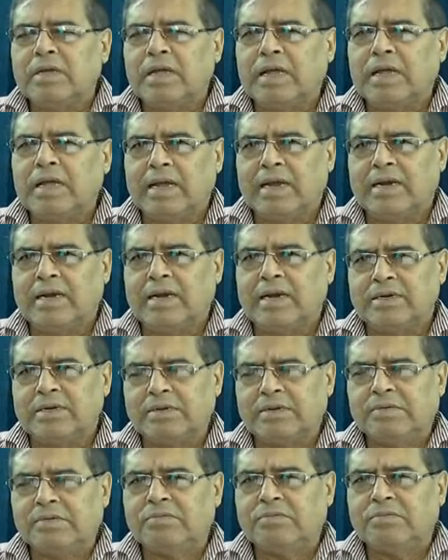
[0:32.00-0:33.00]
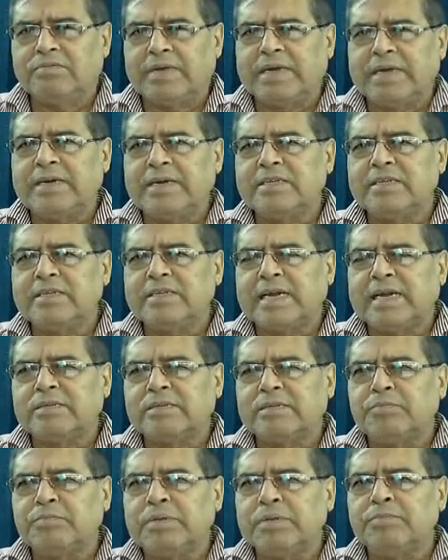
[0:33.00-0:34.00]
and when it is at
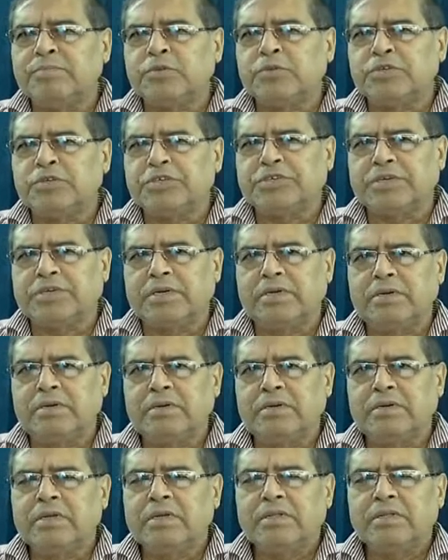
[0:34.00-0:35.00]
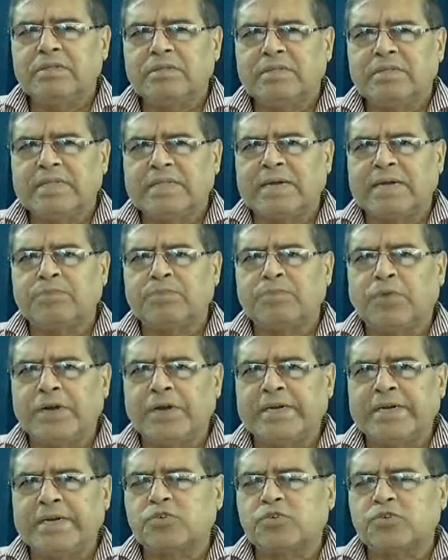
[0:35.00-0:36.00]
the mean position, that
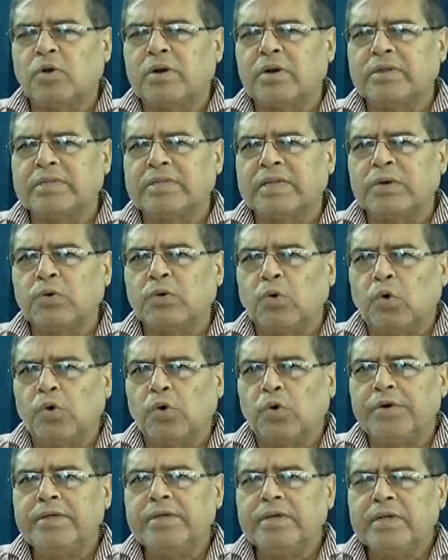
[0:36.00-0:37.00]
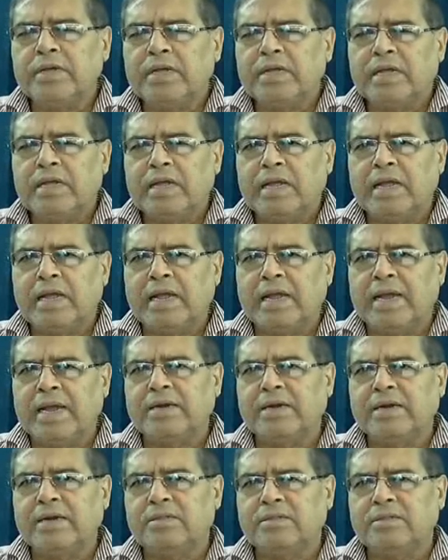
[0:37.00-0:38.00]
point is called the node,
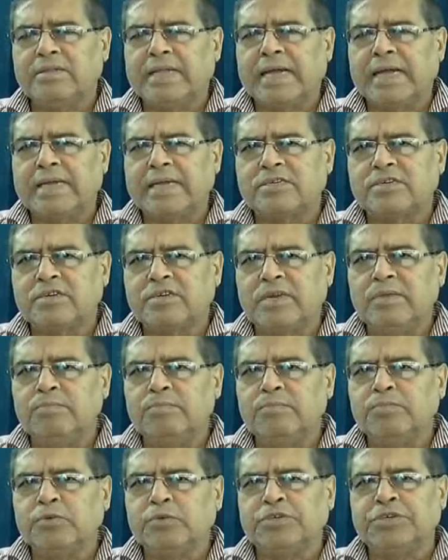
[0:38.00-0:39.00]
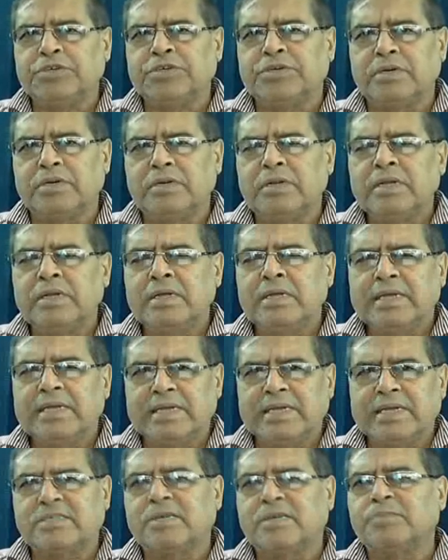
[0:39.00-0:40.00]
and the extreme position
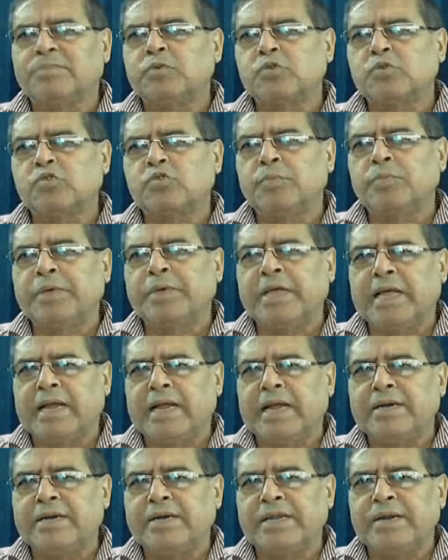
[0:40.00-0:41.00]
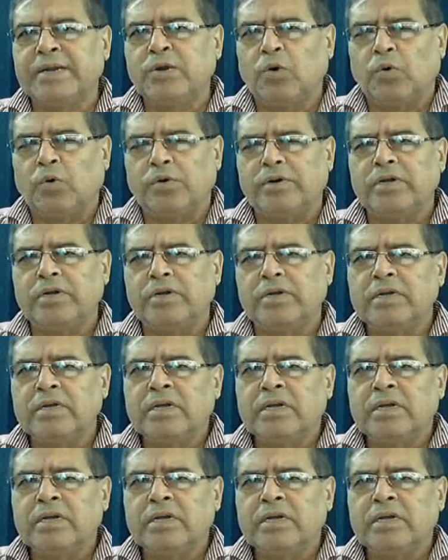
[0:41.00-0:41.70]
is supposed to be anti-node.